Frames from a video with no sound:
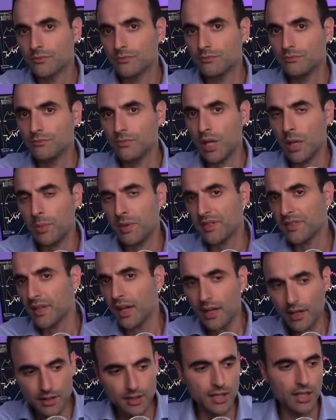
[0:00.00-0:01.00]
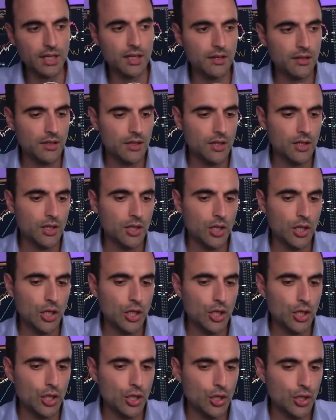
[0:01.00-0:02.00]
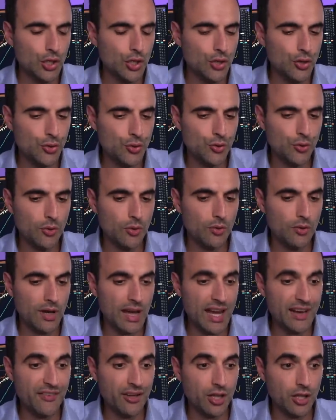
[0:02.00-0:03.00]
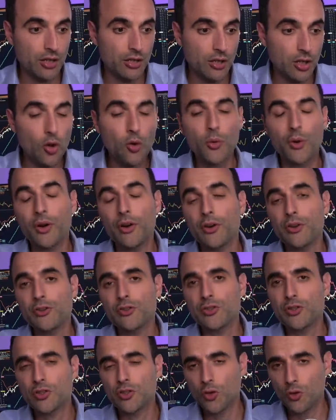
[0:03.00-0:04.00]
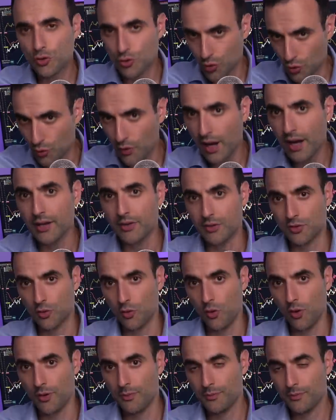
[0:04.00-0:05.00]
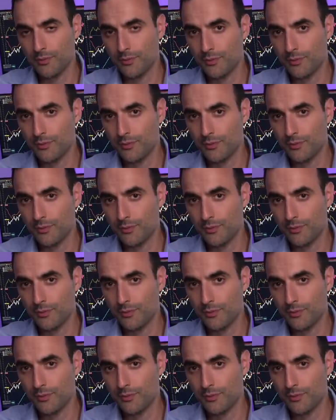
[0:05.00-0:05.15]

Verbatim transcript: maybe suddenly you have a lower social credit score.